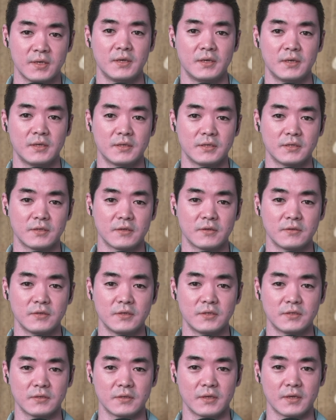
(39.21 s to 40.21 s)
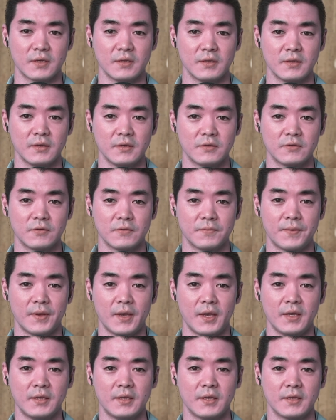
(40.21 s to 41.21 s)
This condition can lead to
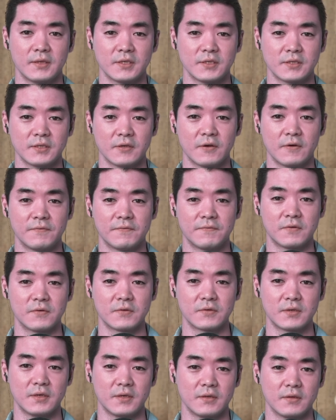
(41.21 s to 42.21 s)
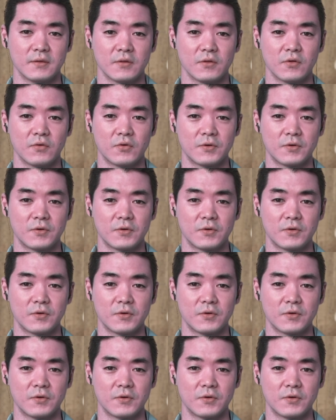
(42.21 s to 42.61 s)
pain and discomfort in the lower